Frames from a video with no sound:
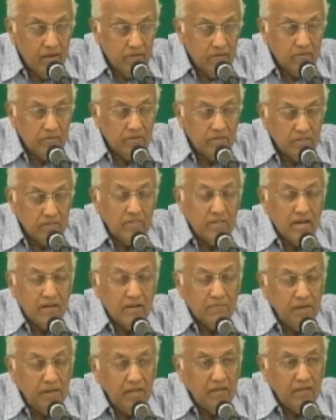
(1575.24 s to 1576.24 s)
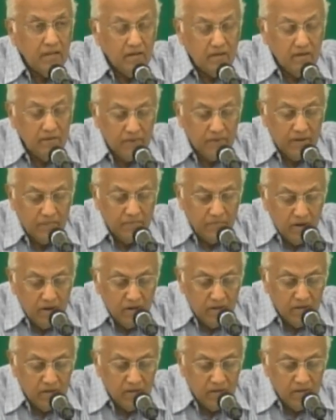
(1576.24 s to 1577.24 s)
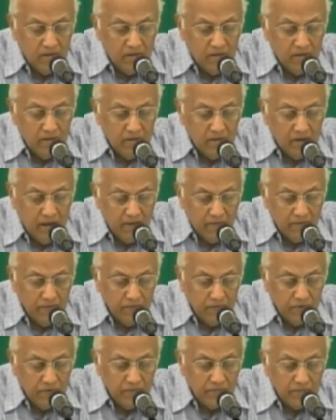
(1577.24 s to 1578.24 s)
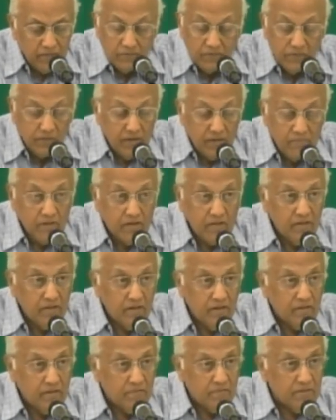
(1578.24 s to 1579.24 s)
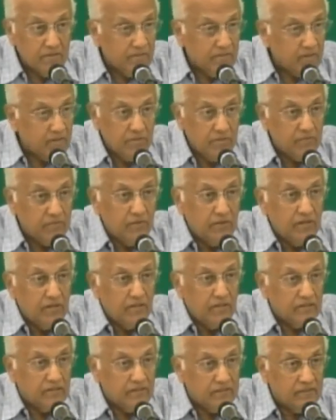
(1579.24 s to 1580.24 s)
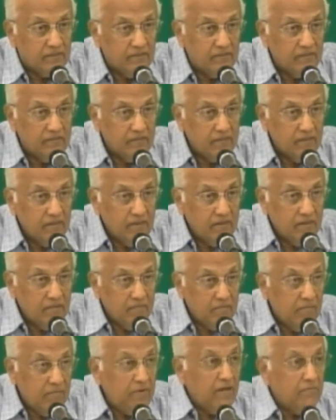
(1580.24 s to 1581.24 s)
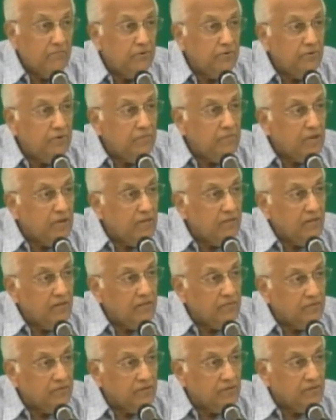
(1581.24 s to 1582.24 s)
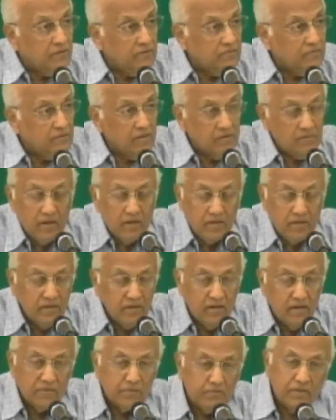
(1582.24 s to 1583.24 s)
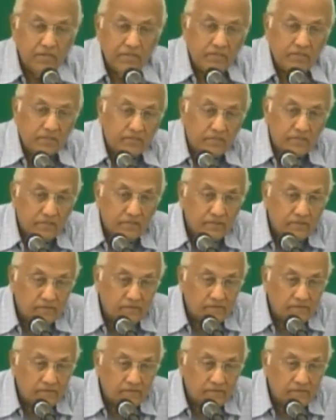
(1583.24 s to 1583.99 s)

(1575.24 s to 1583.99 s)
So, doesn't that mean that if I'm not having fullness of joy, I'm not in God's presence? I'm somewhere else. Maybe I'm doing many things for the Lord, but I'm not in God's presence.